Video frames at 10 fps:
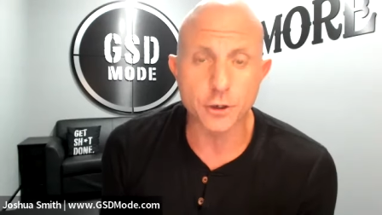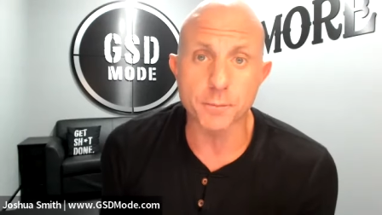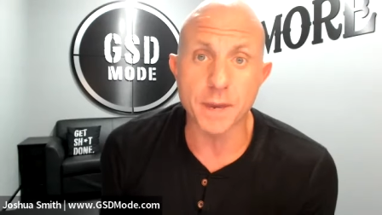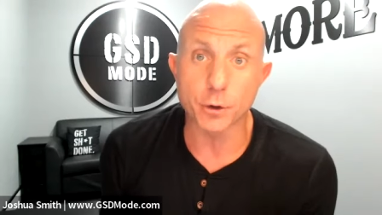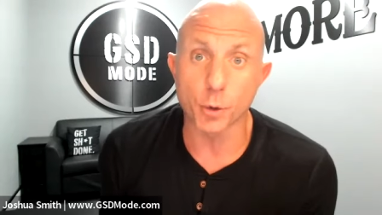You
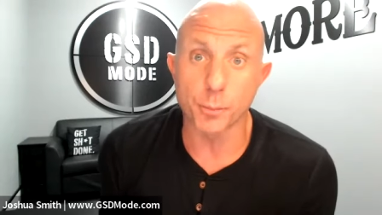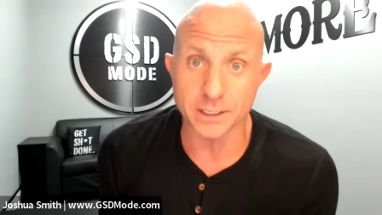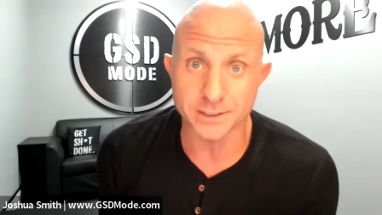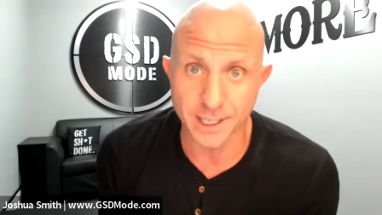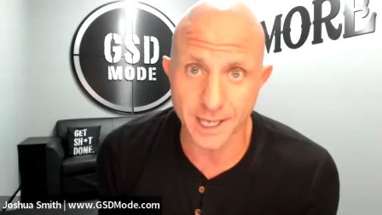can make your
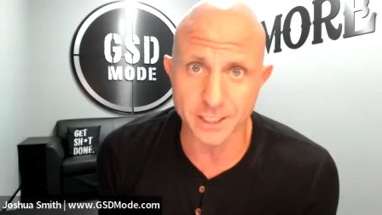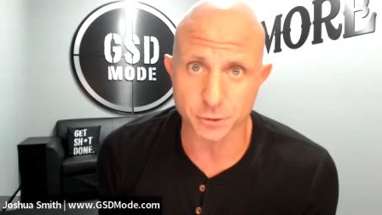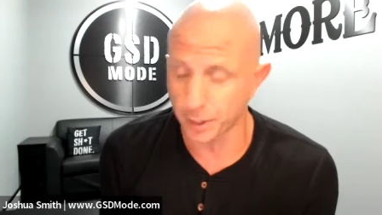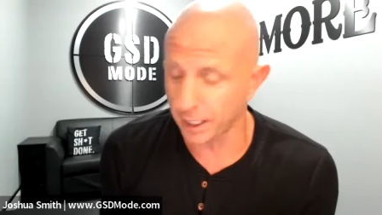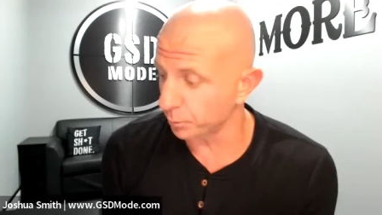best
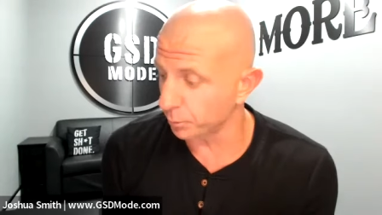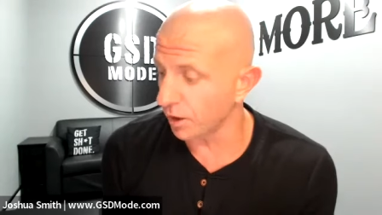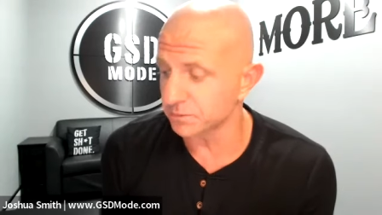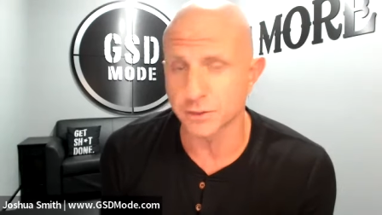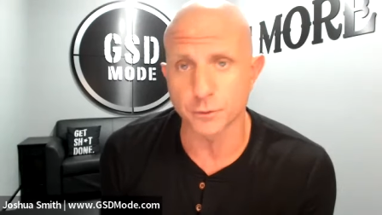guess, but I can
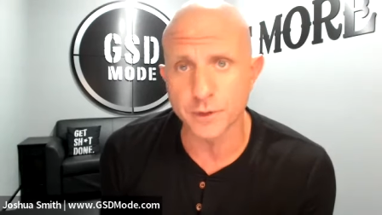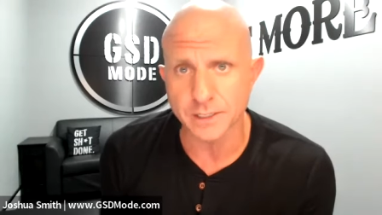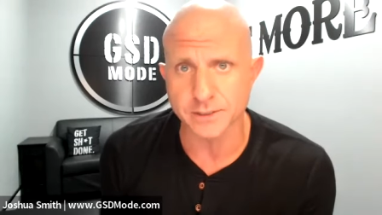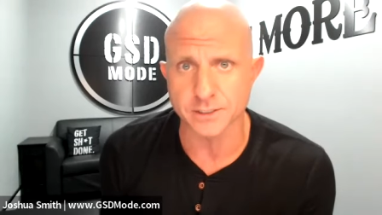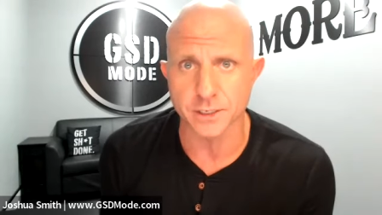promise you
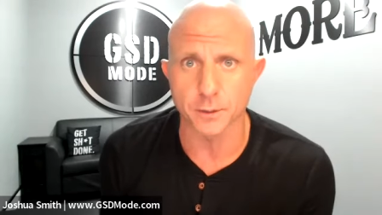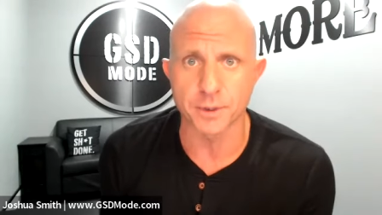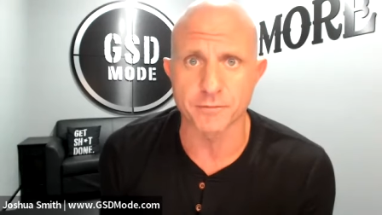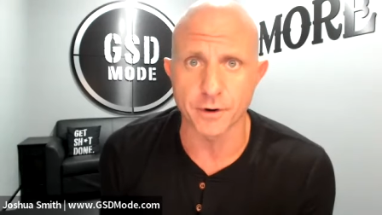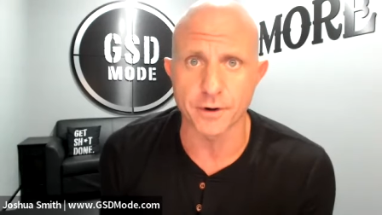this, it's going to
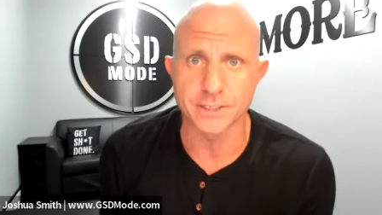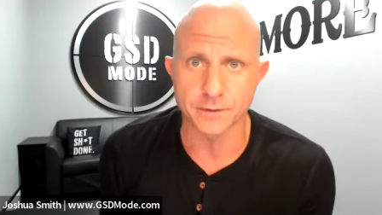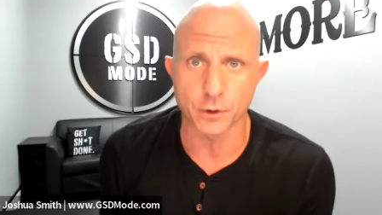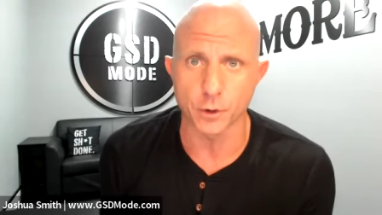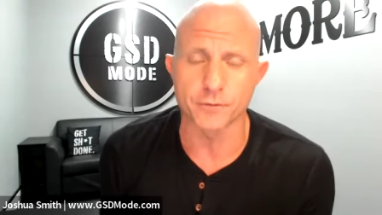be very
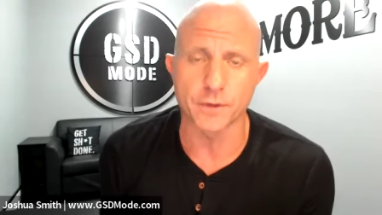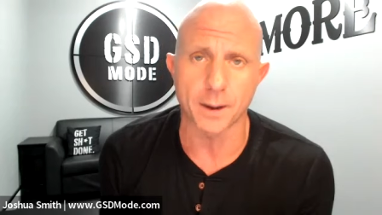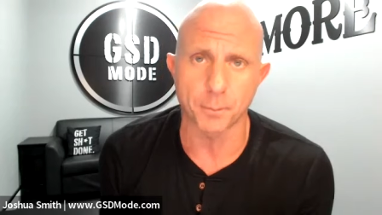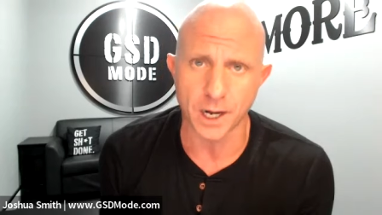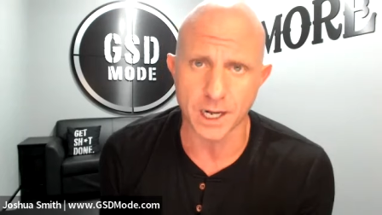difficult, if
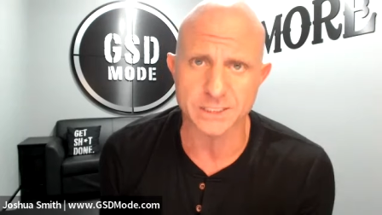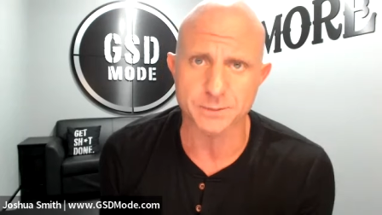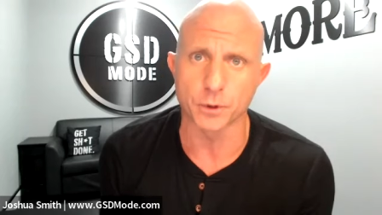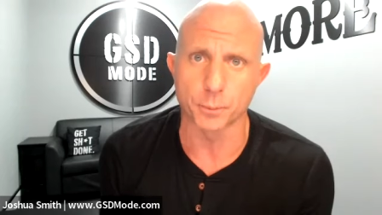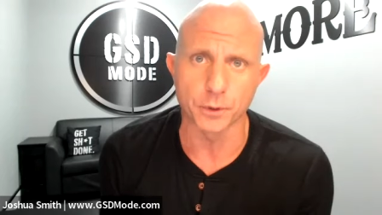not
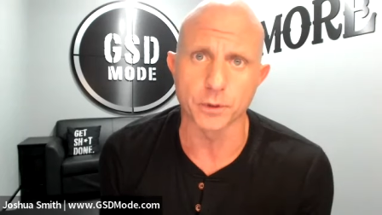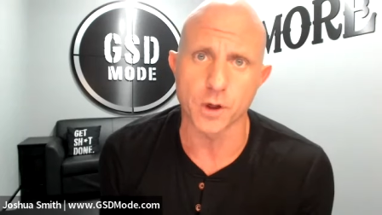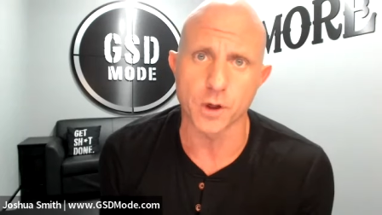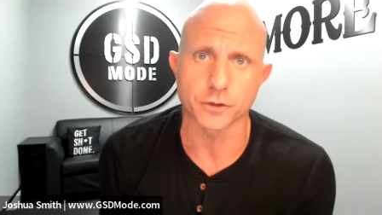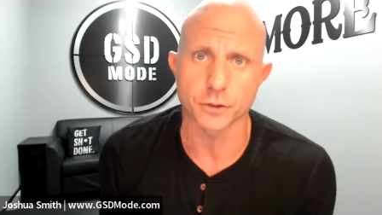impossible, to build
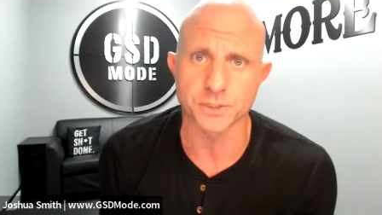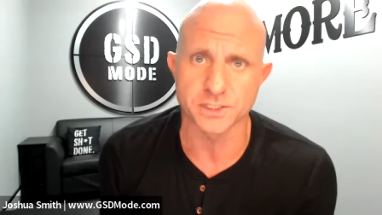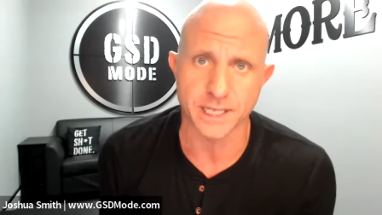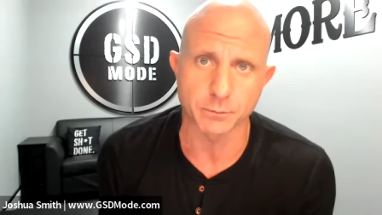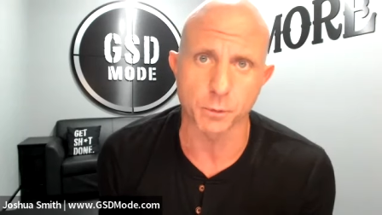a long-term
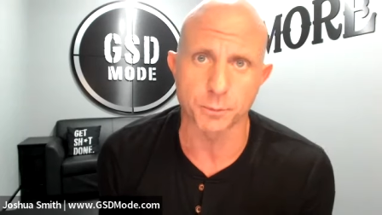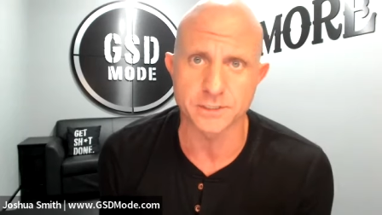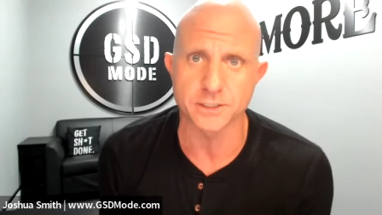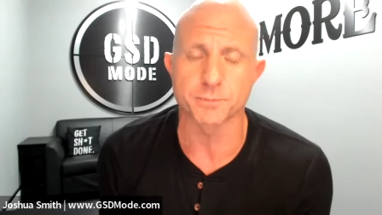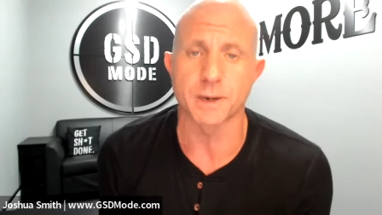sustainable
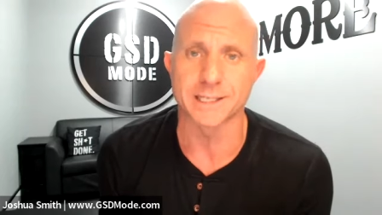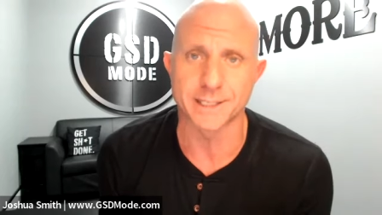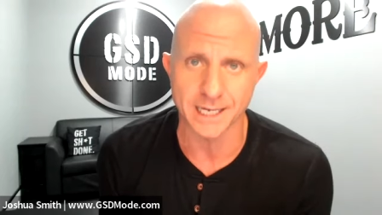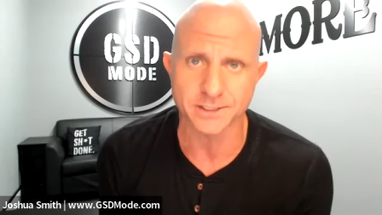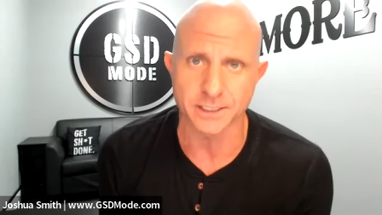business by
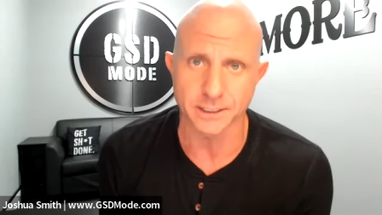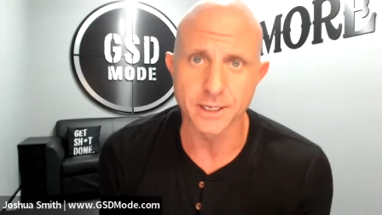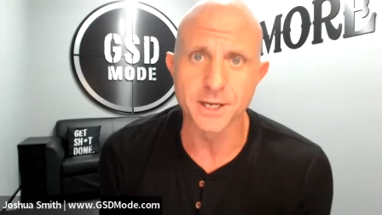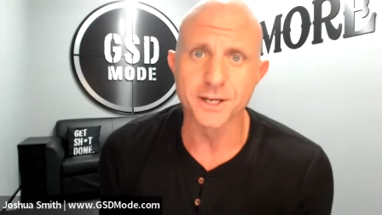guessing.